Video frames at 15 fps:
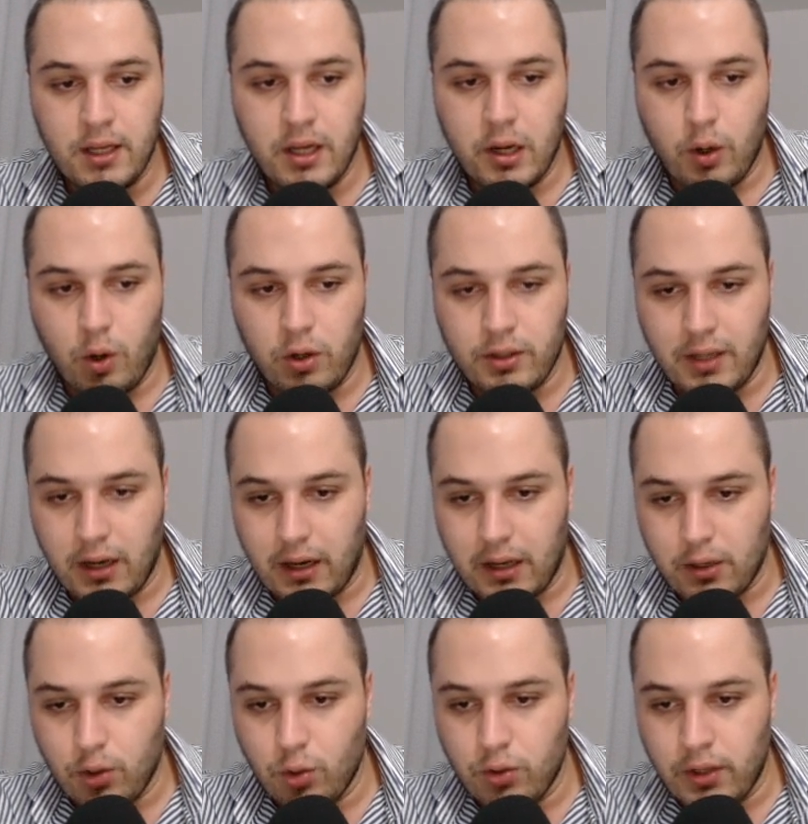on
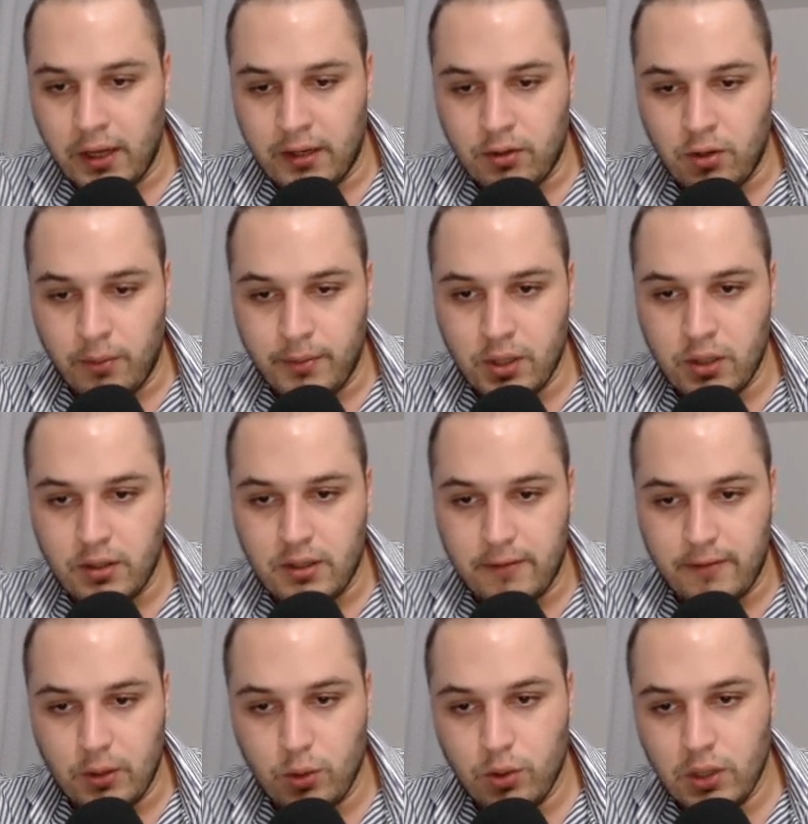lagoon and community
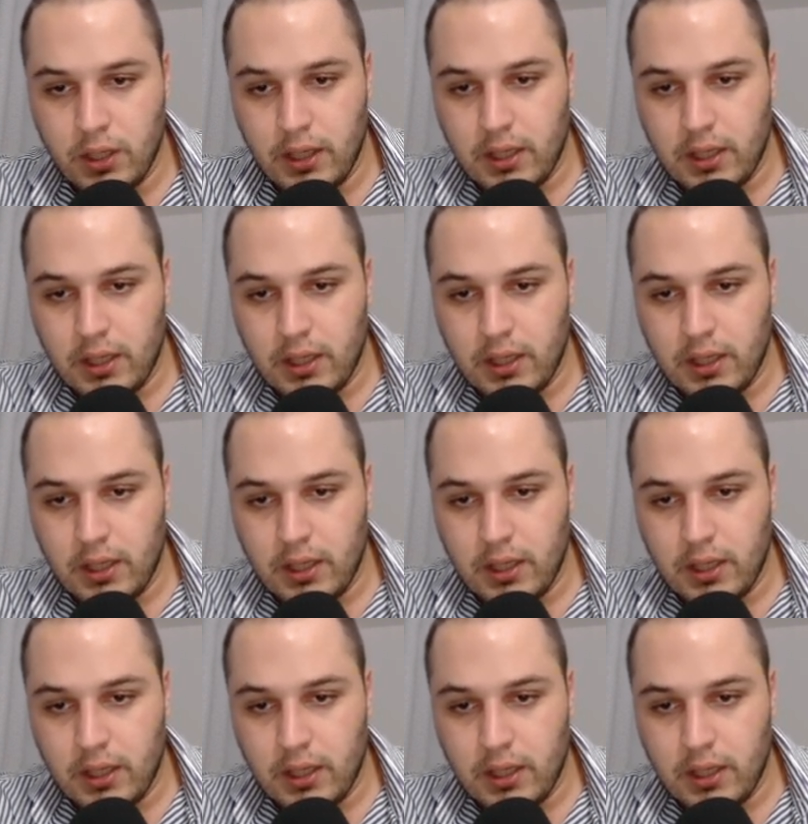view.